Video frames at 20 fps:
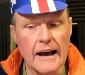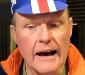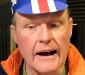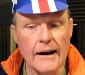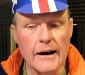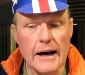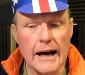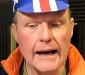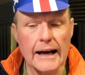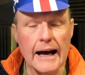
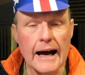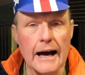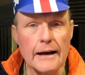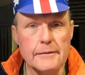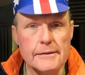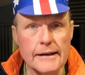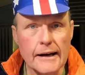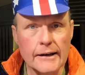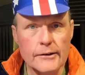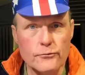
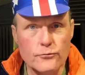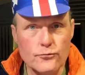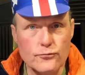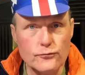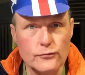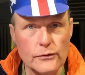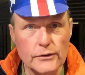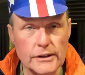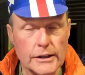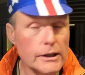
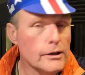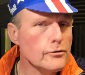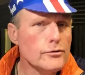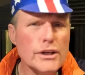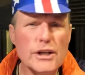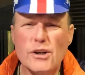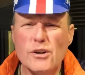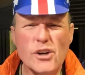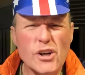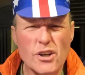You
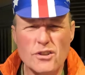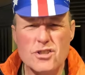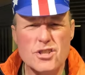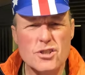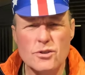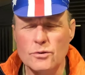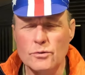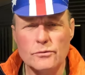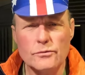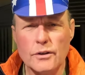can
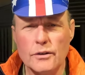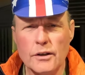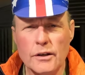consult